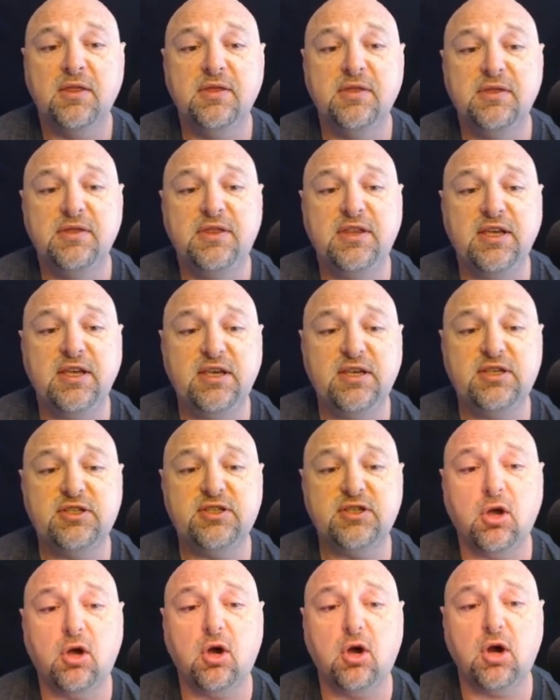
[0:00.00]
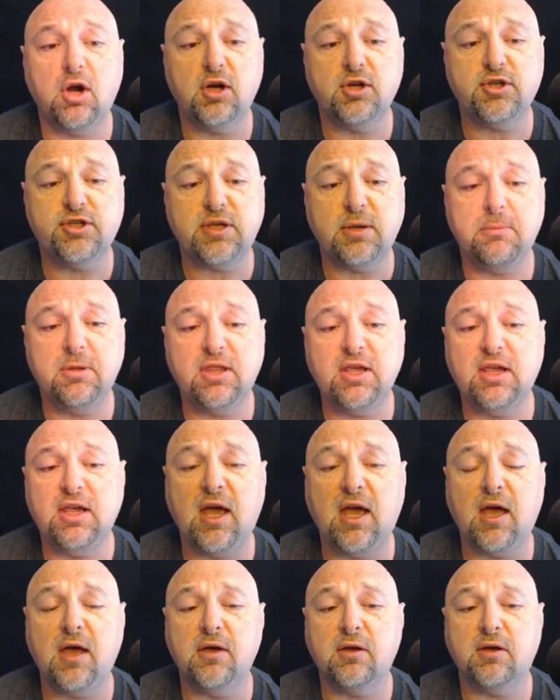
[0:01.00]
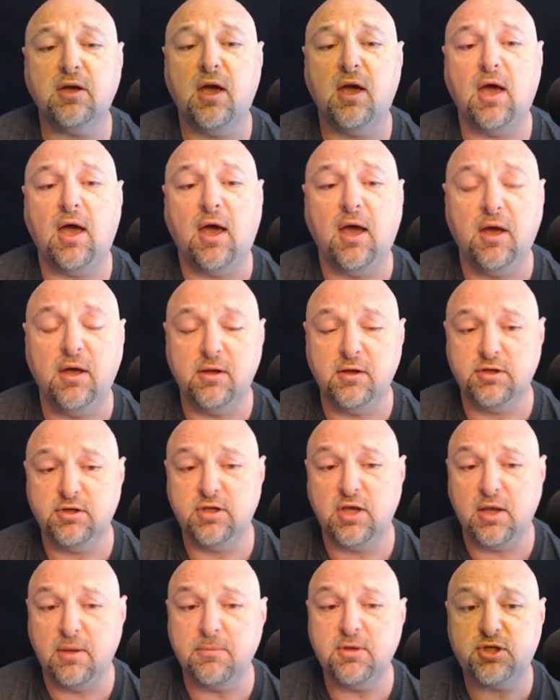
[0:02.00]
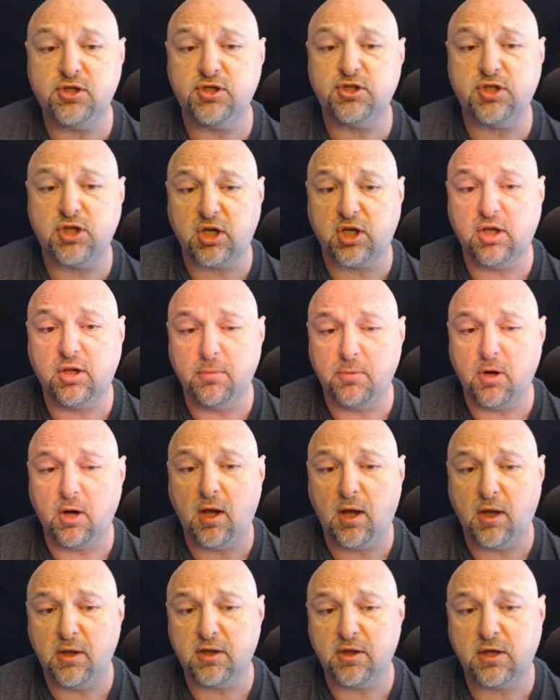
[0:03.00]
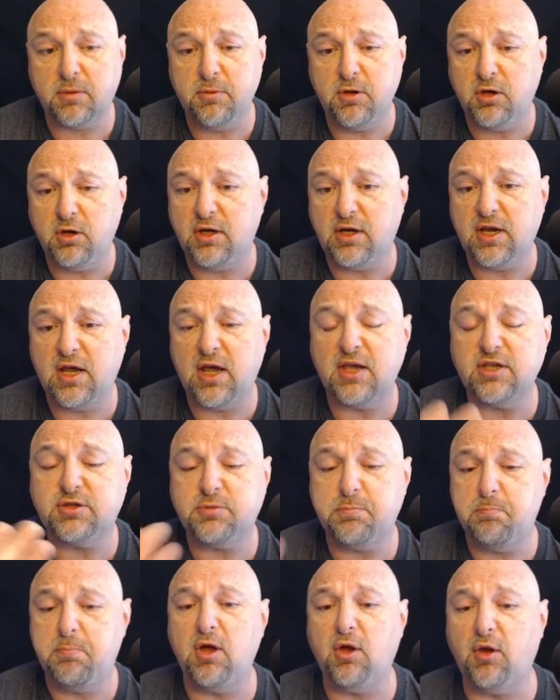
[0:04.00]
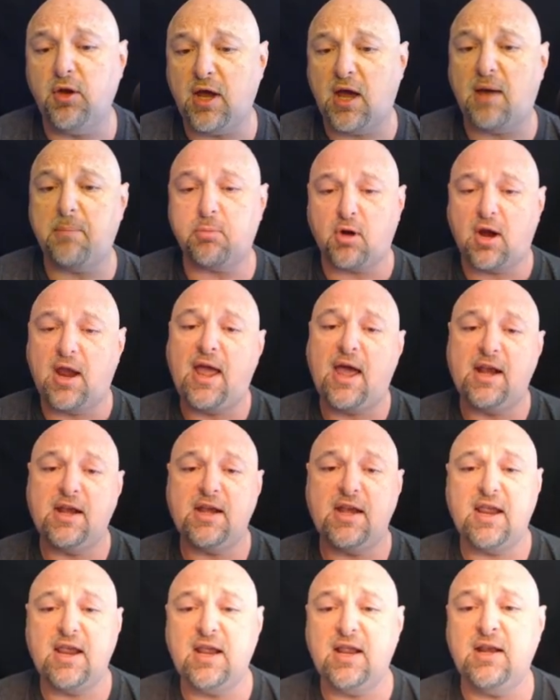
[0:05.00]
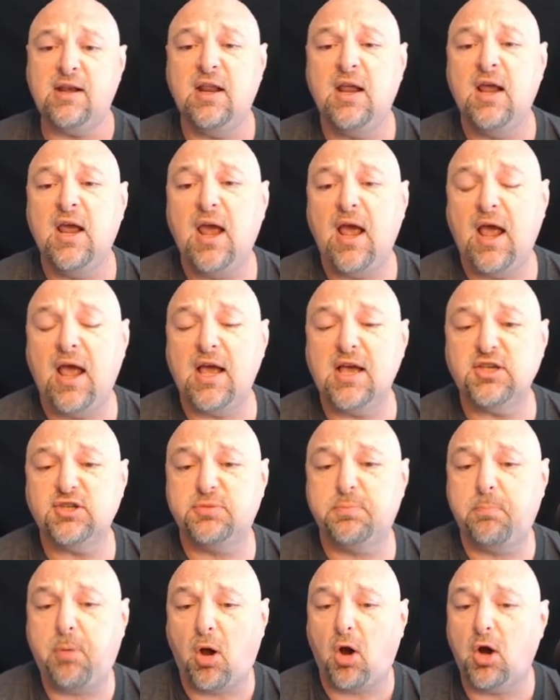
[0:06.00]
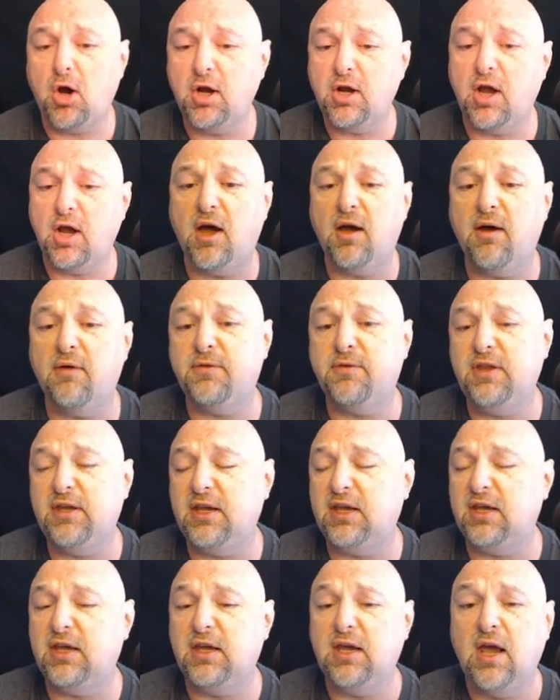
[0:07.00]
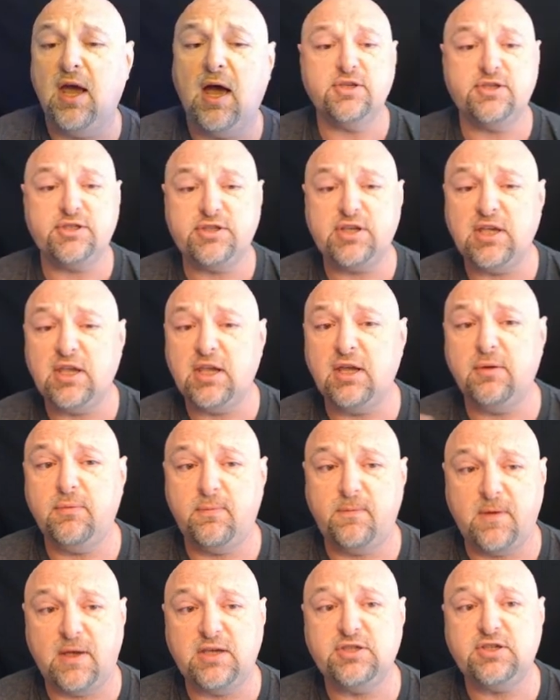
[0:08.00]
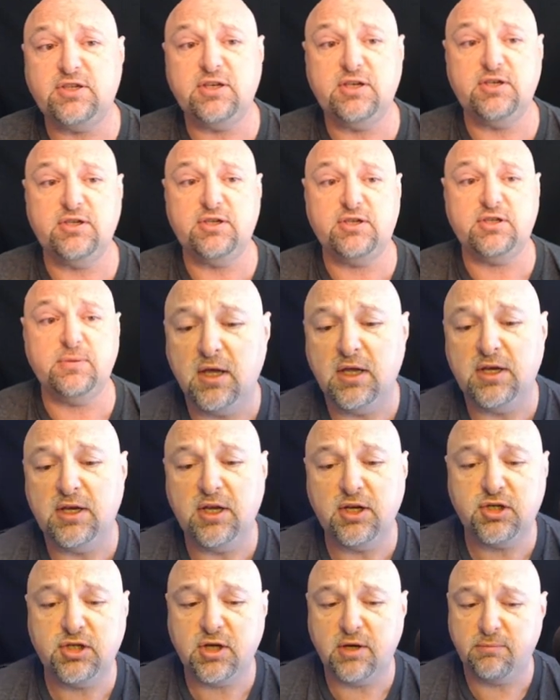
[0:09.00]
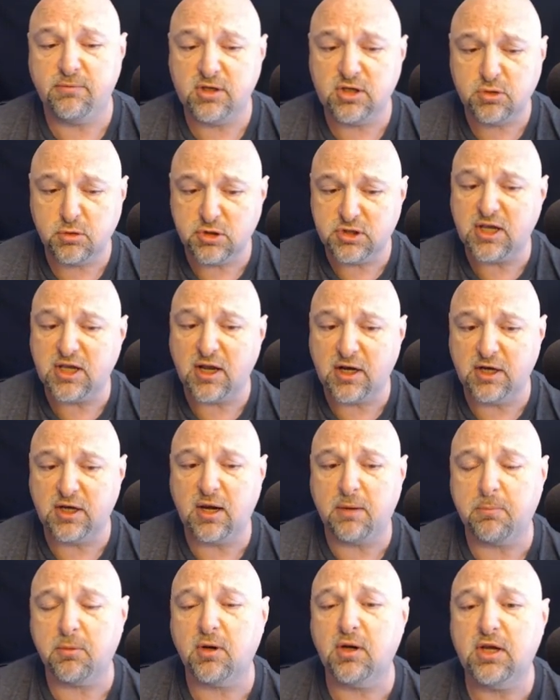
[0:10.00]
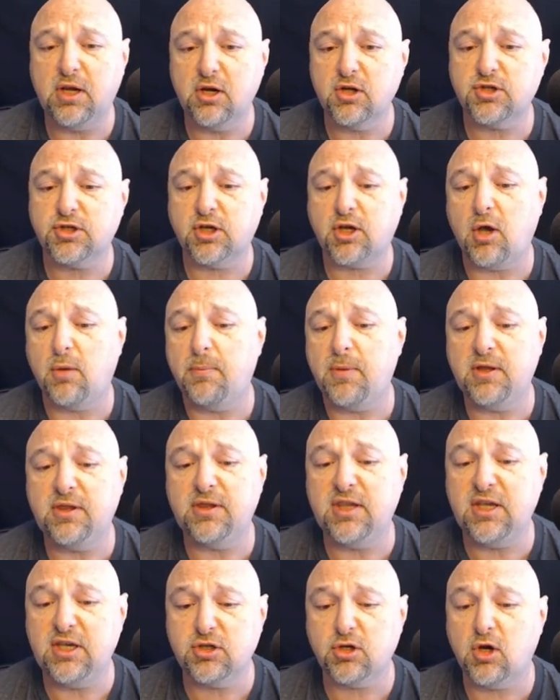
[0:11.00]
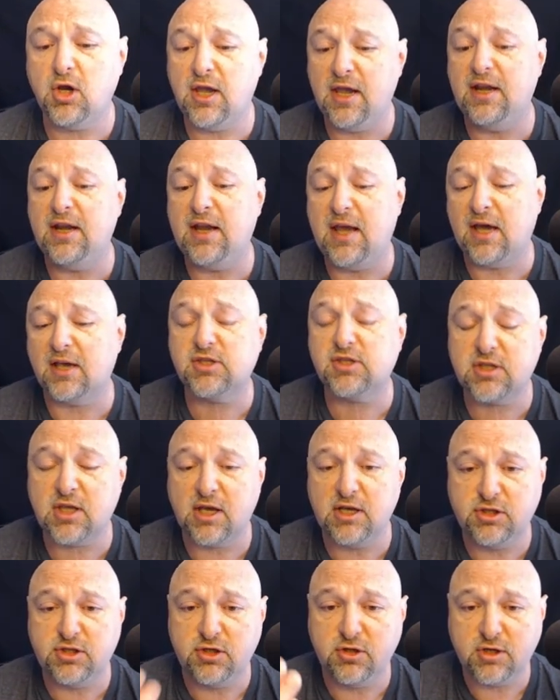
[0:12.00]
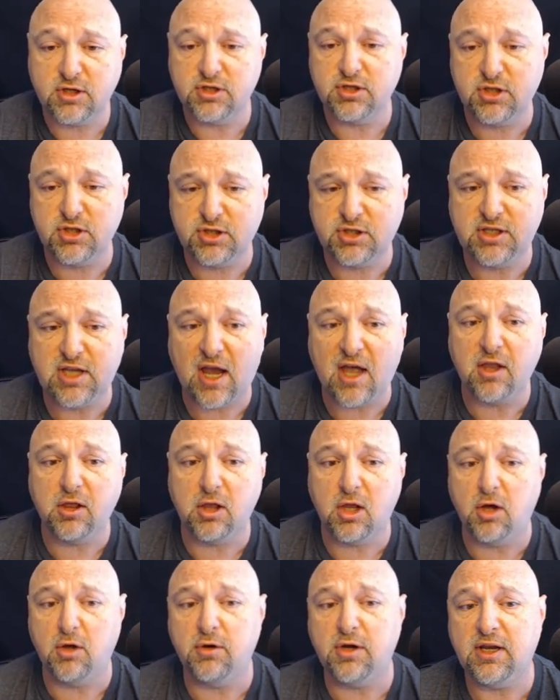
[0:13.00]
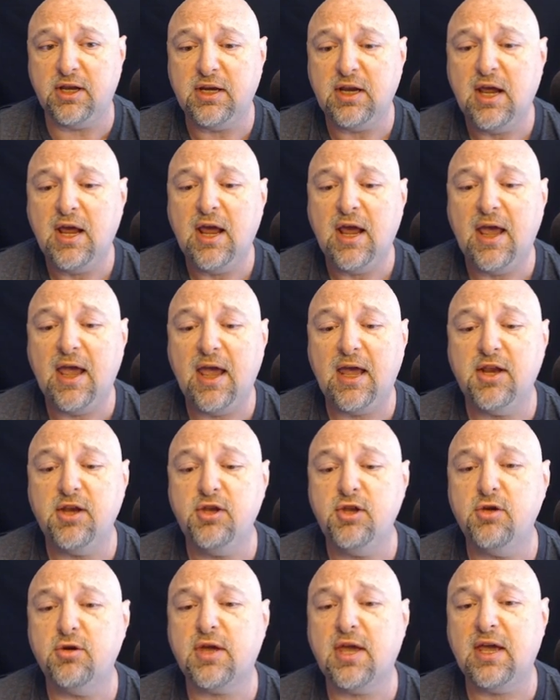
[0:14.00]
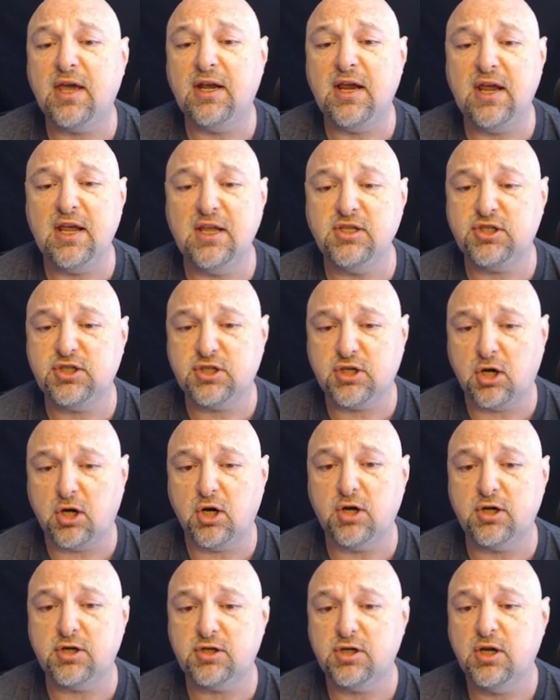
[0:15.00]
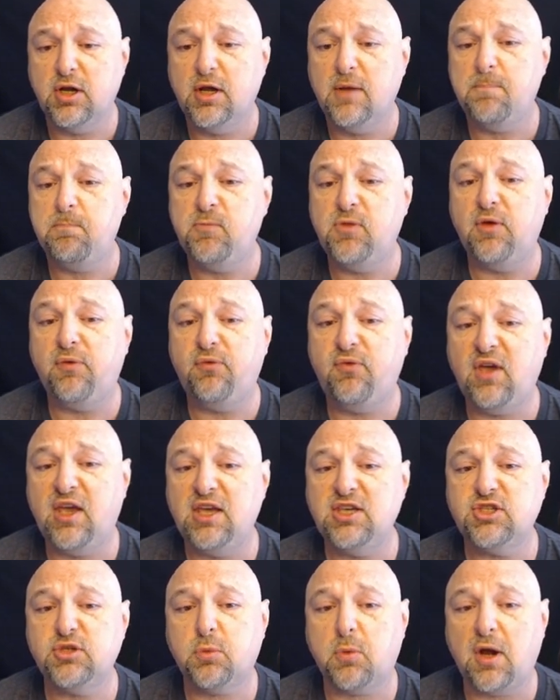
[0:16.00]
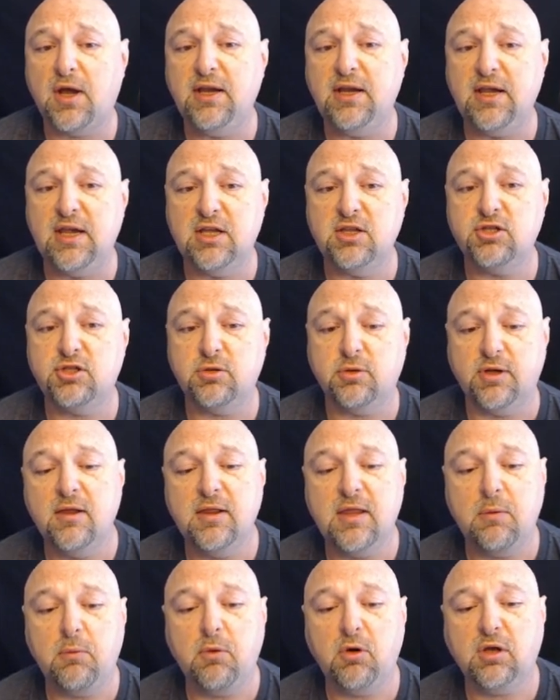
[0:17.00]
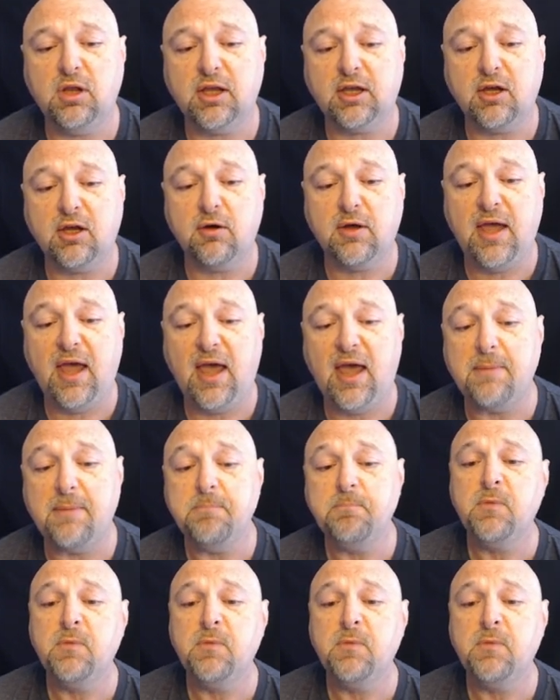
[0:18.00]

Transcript: these are some of the uh, uh, images that com uh, the community has built up or added in as part of the Singing Faces initiative. This was done a number of years ago, but these are in xLights. You can just download it and you can insert the face right into it. Then we'll click OK.